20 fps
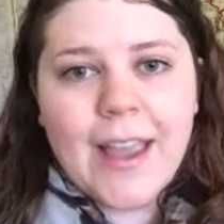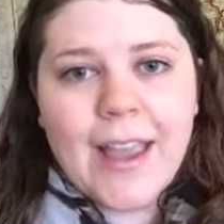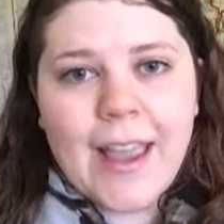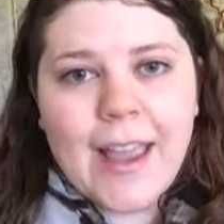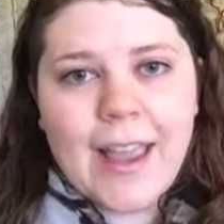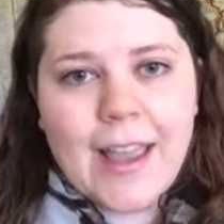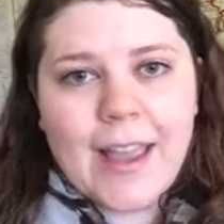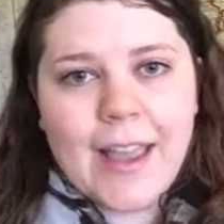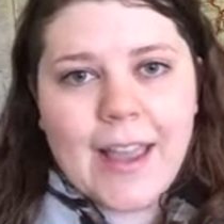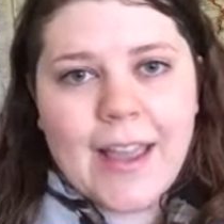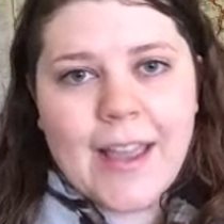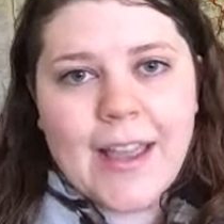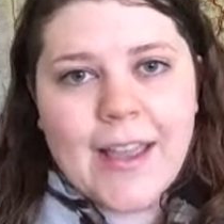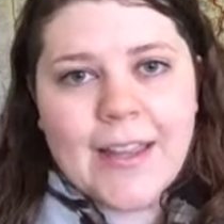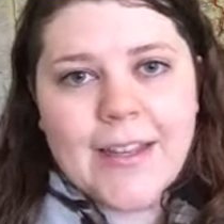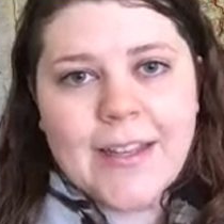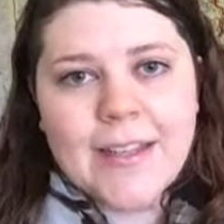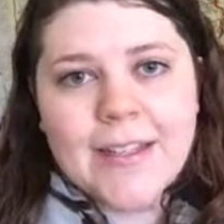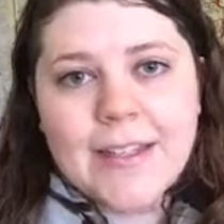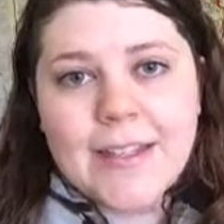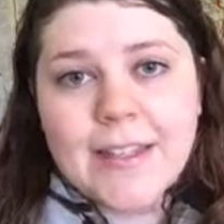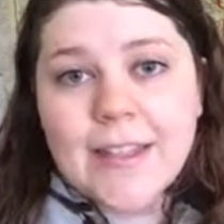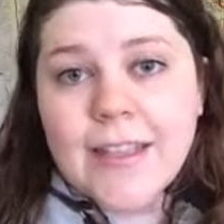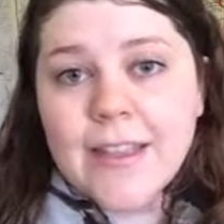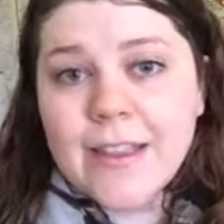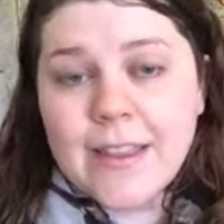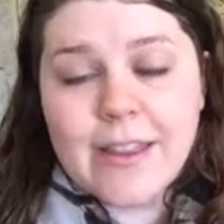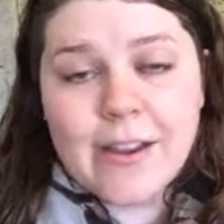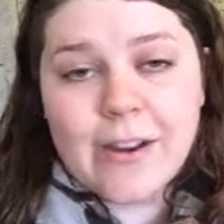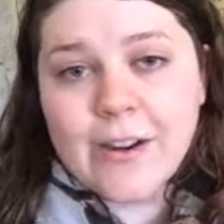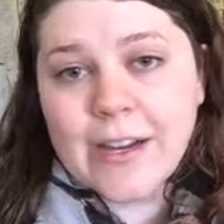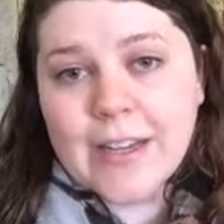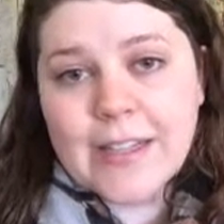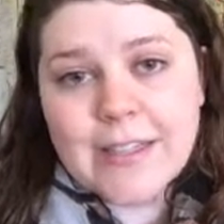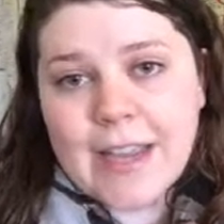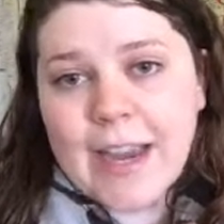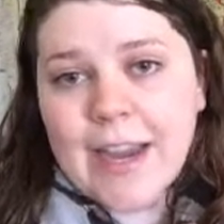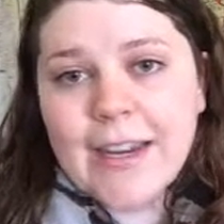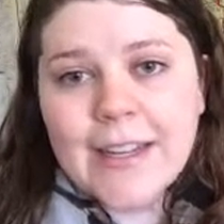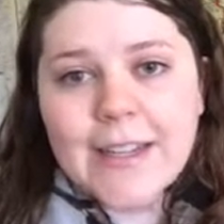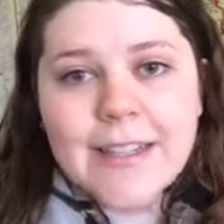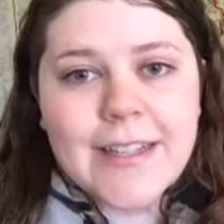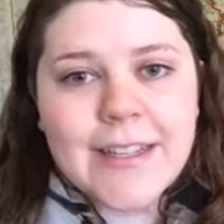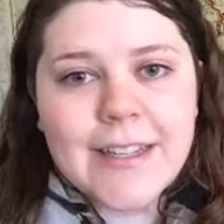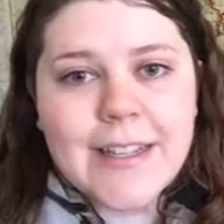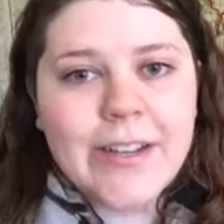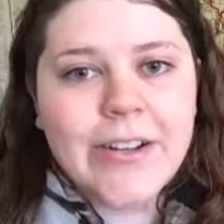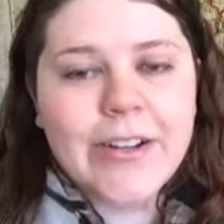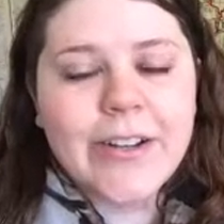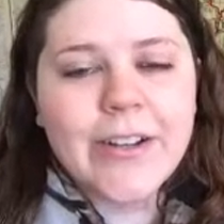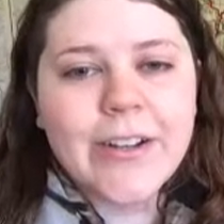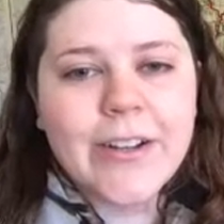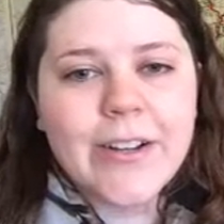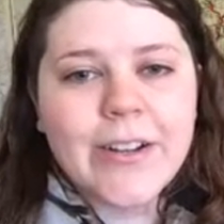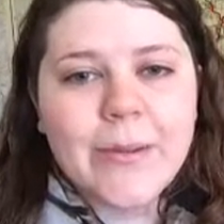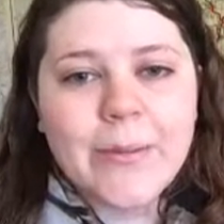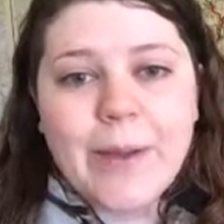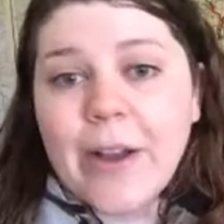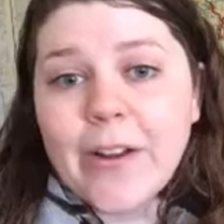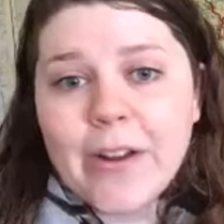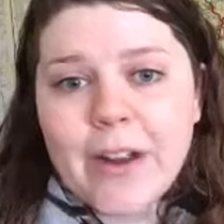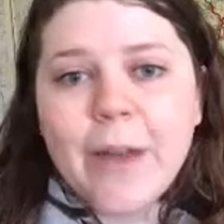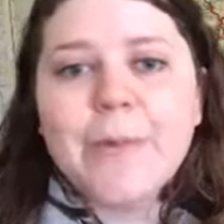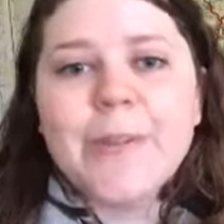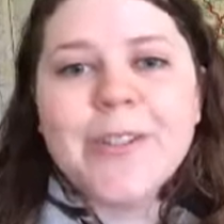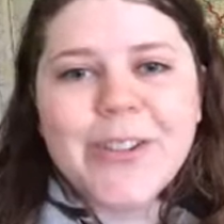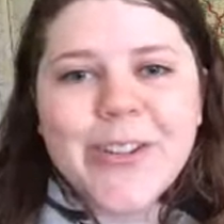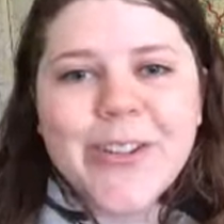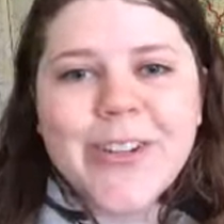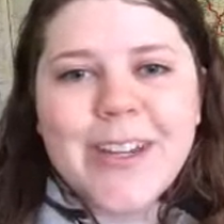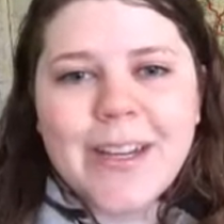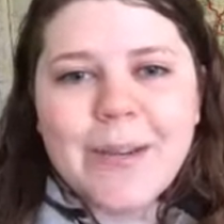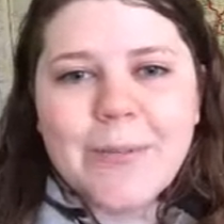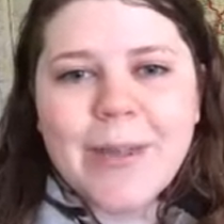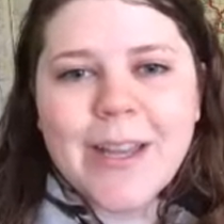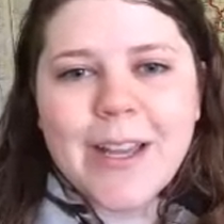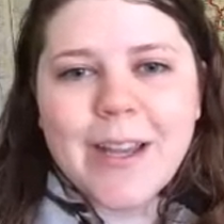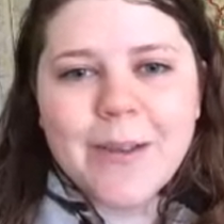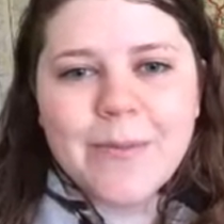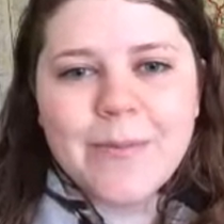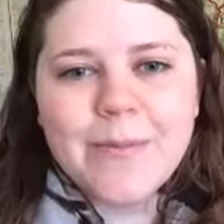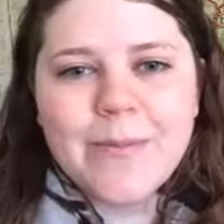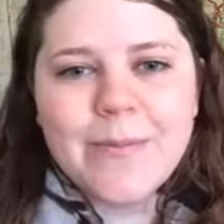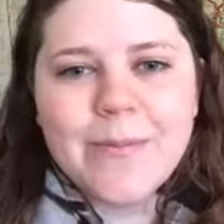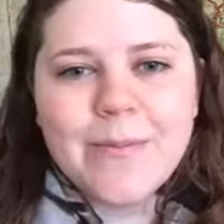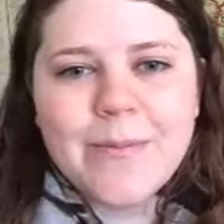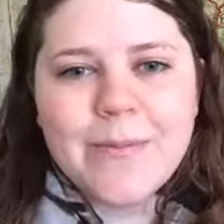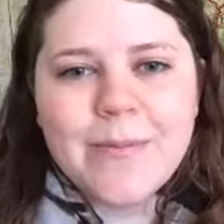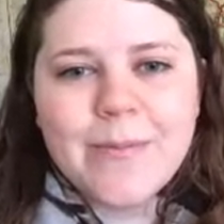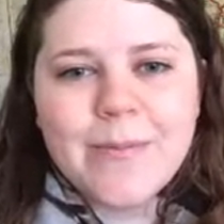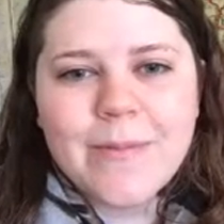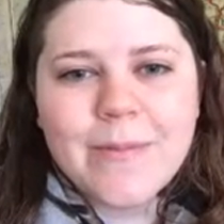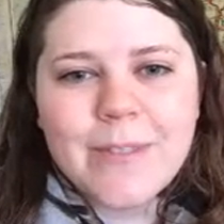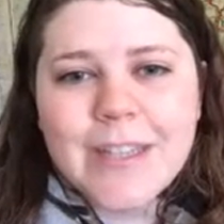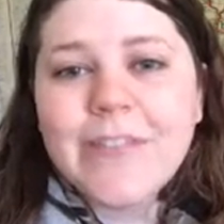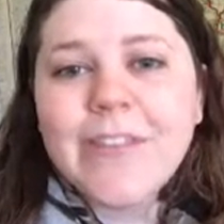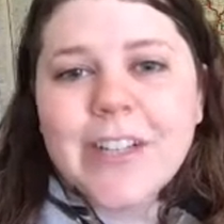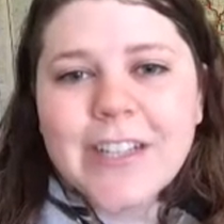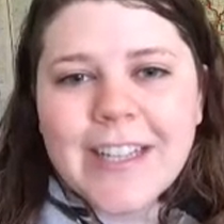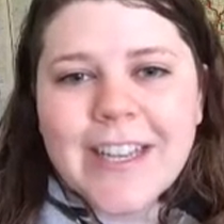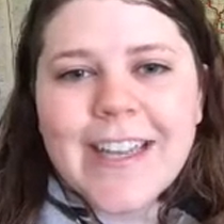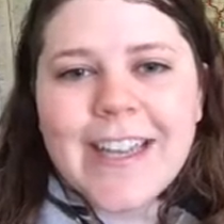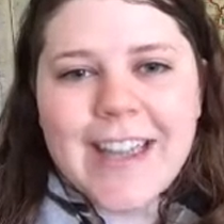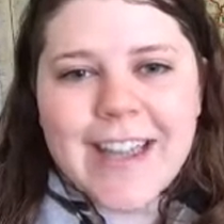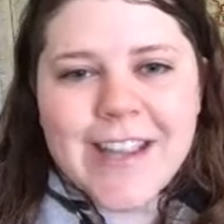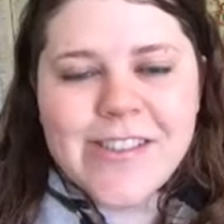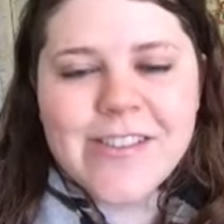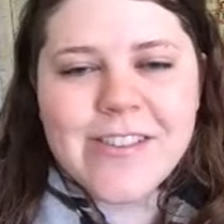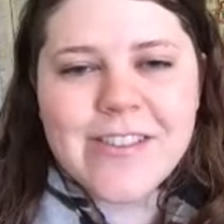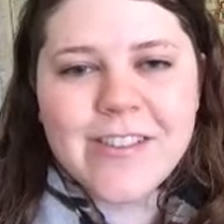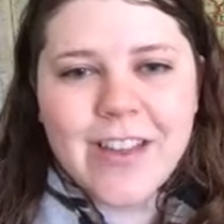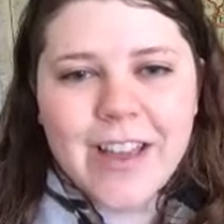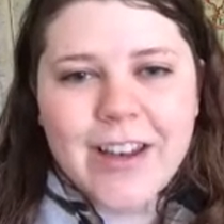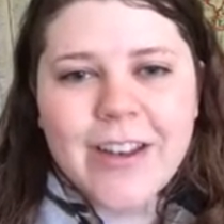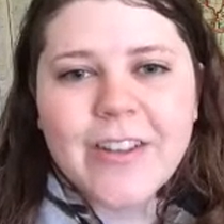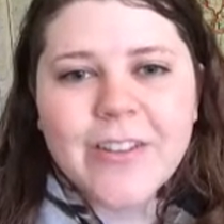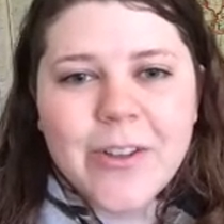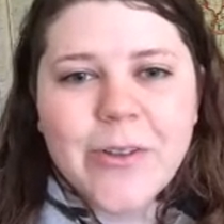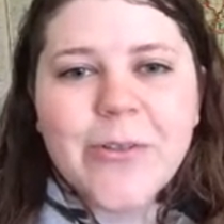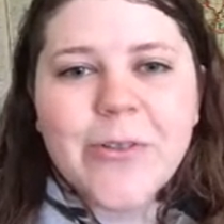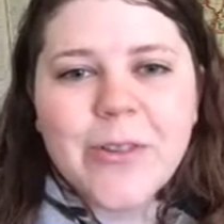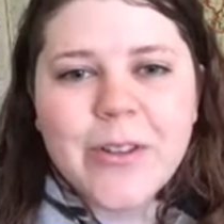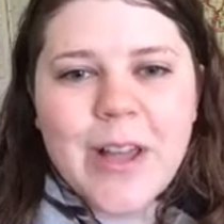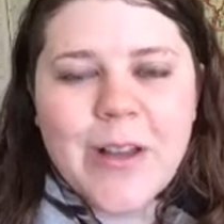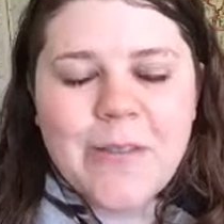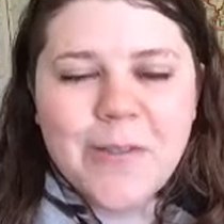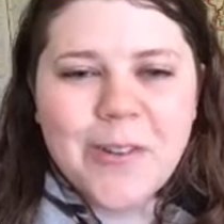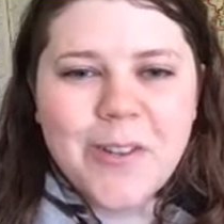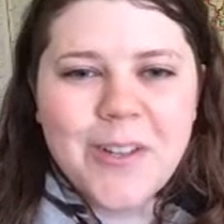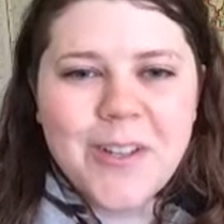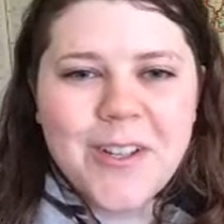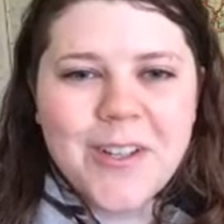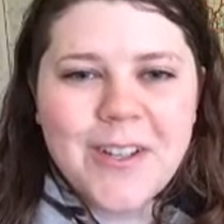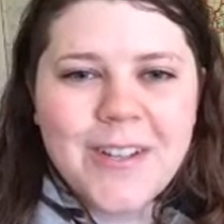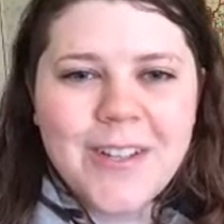And they're excited to hear about an opportunity to become civically engaged at the local level.